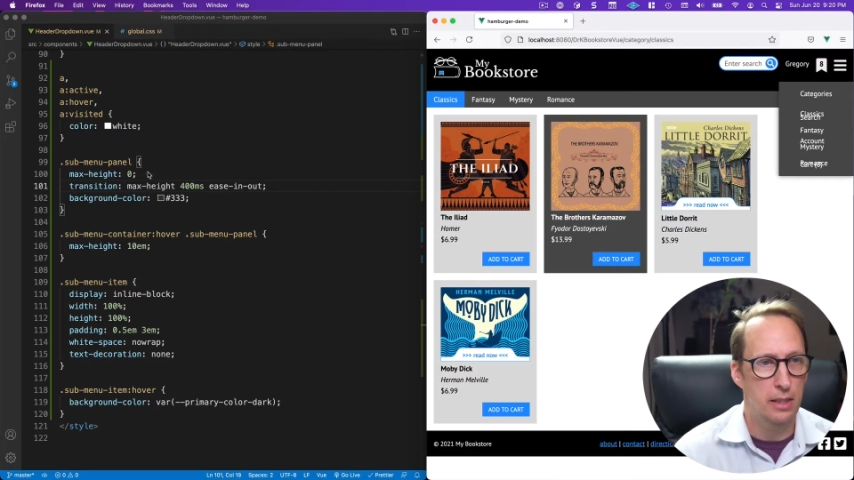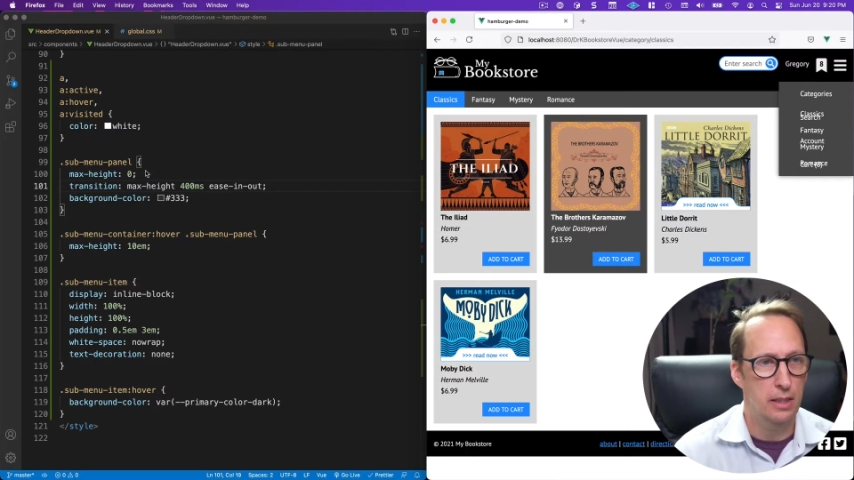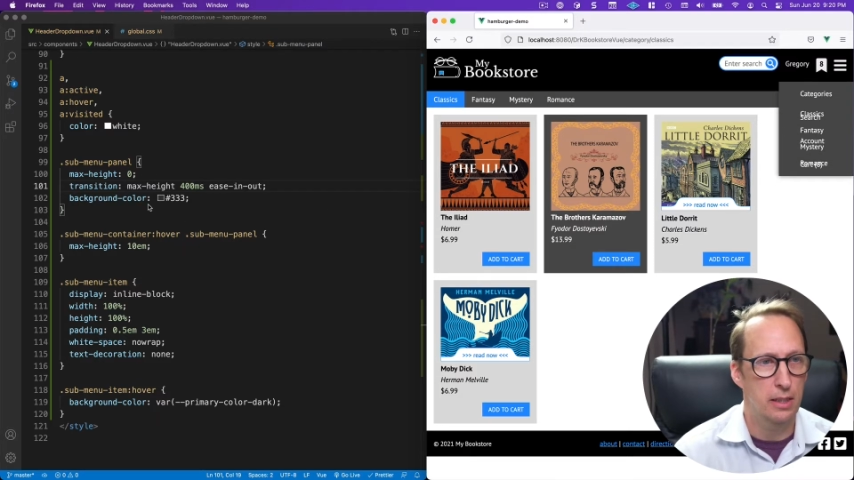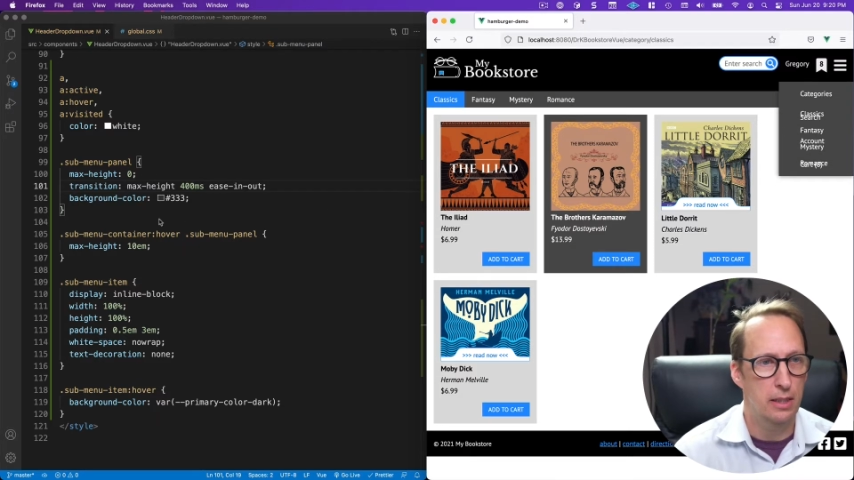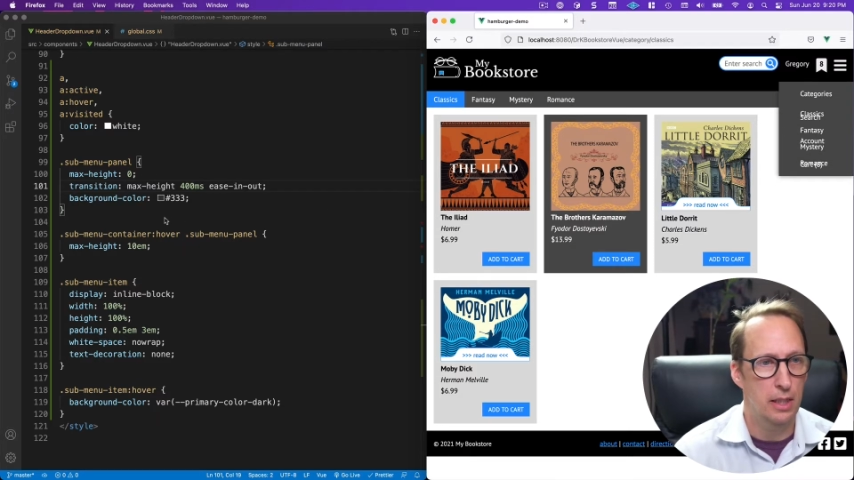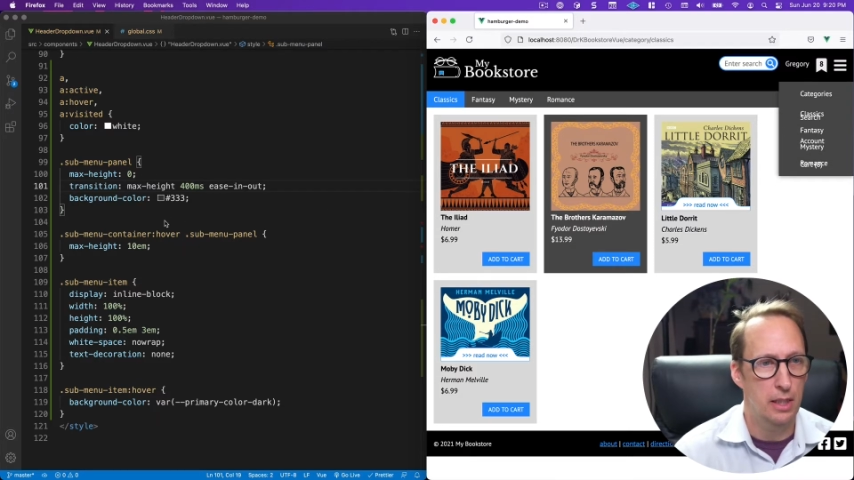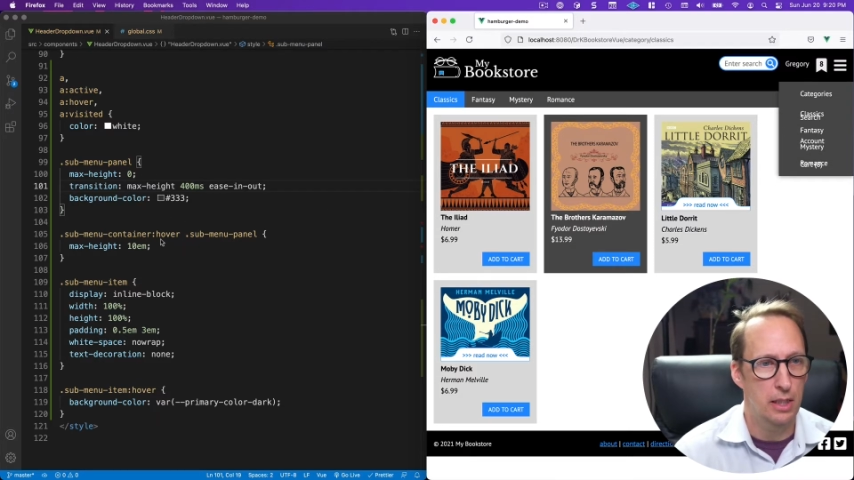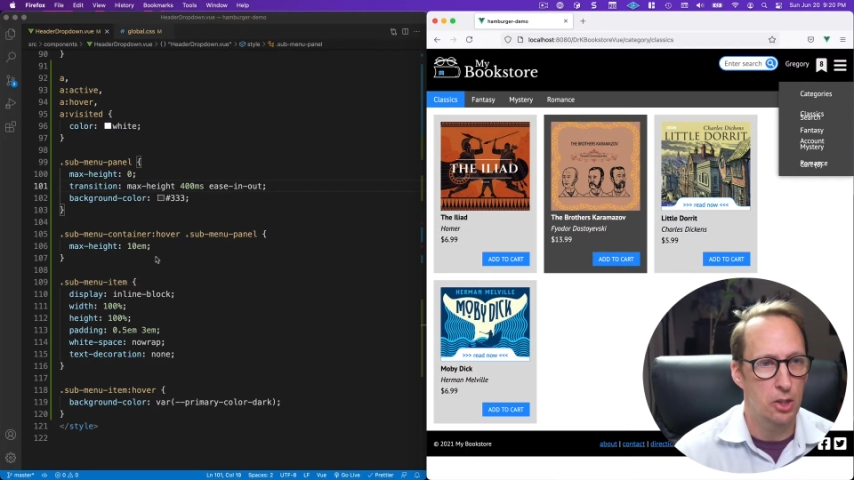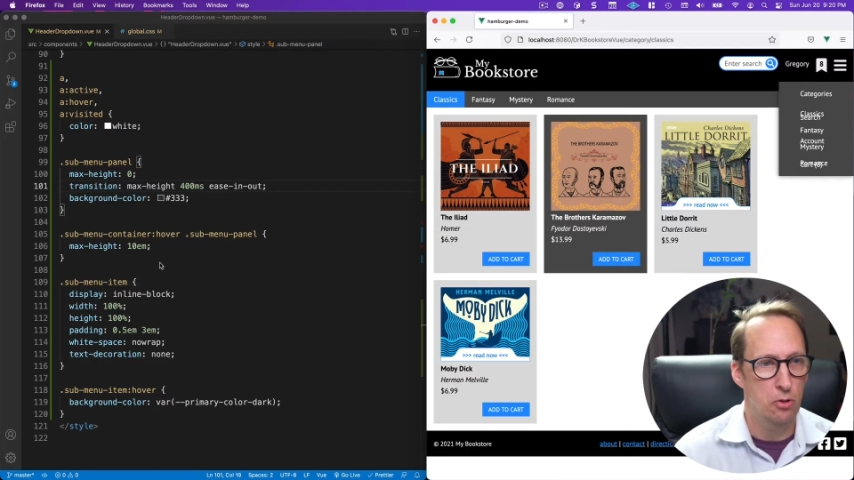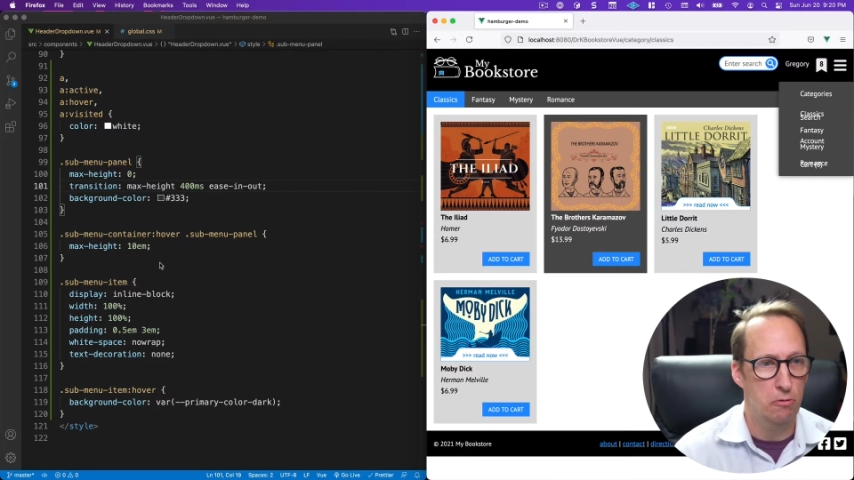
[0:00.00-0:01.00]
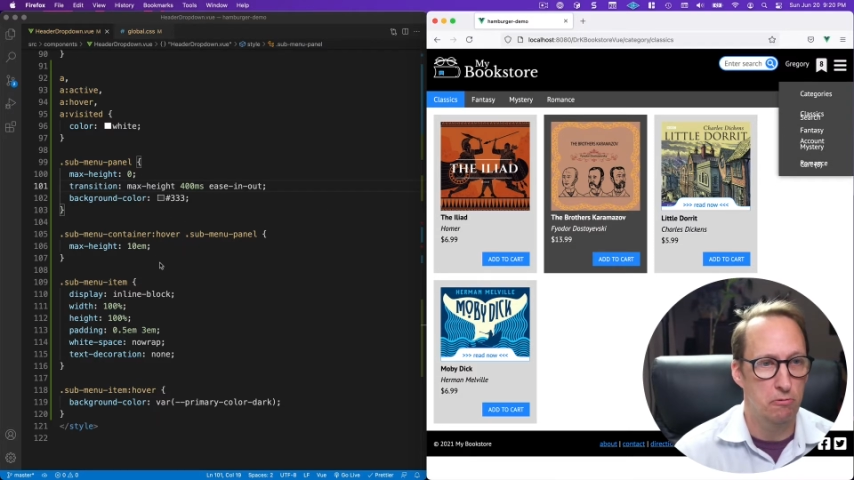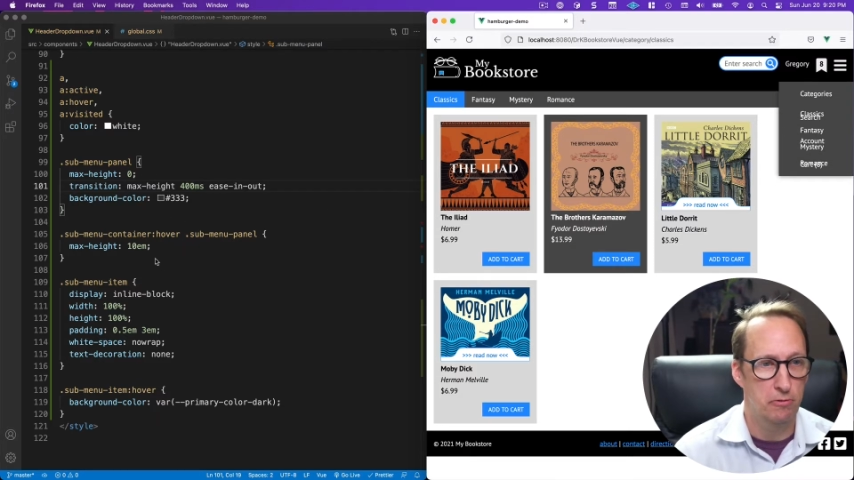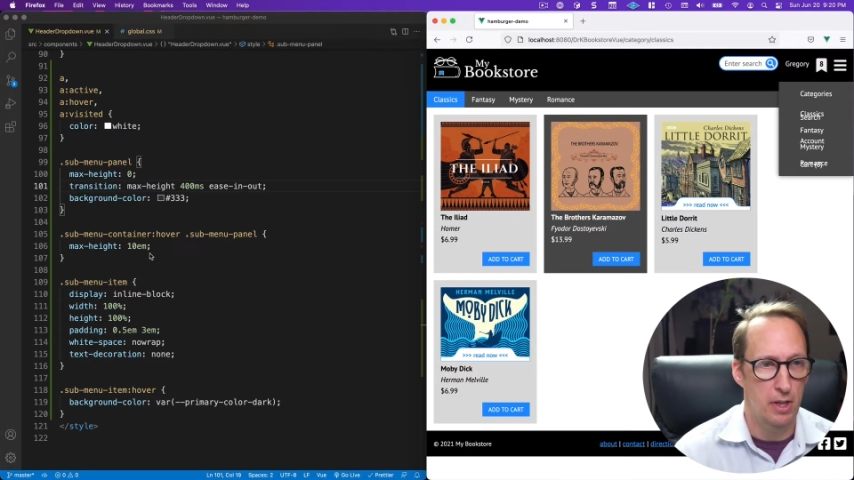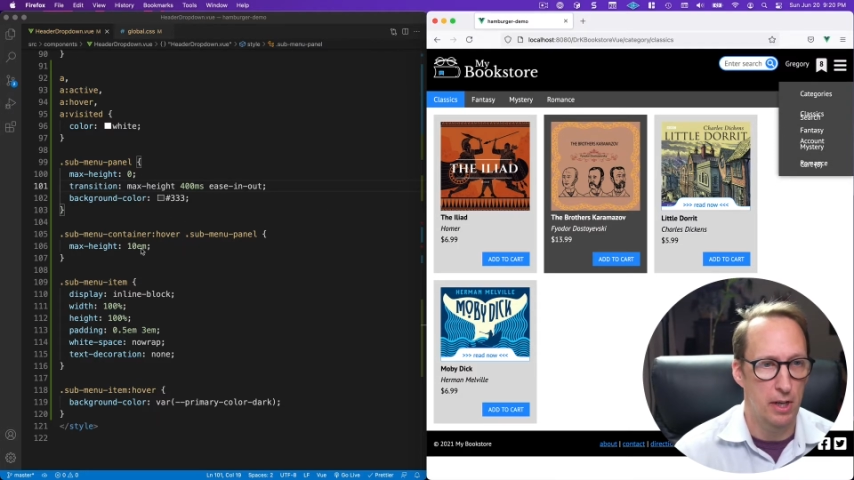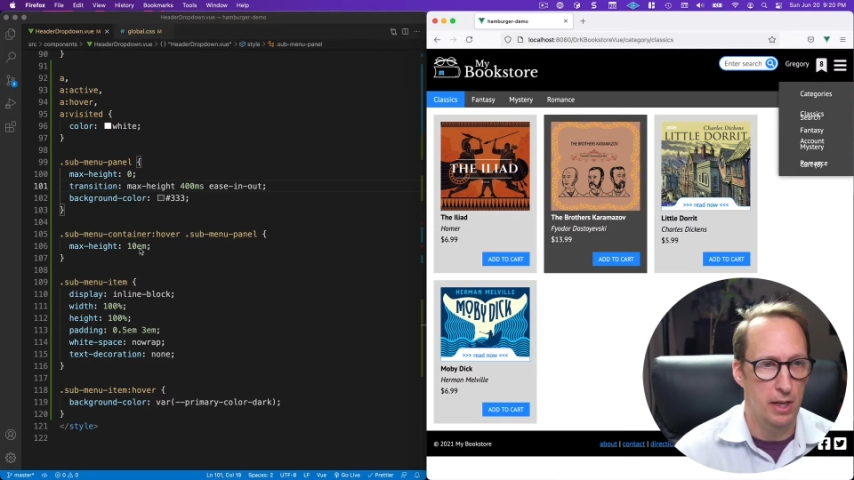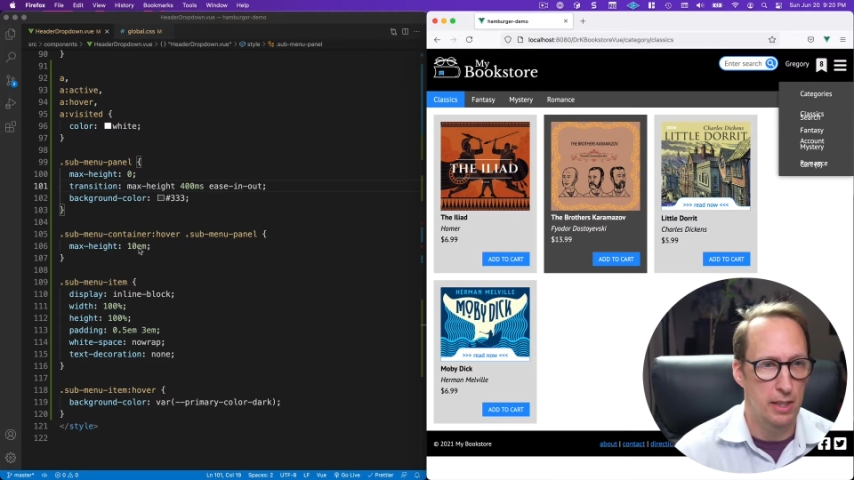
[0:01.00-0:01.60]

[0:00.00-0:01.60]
that you'll find,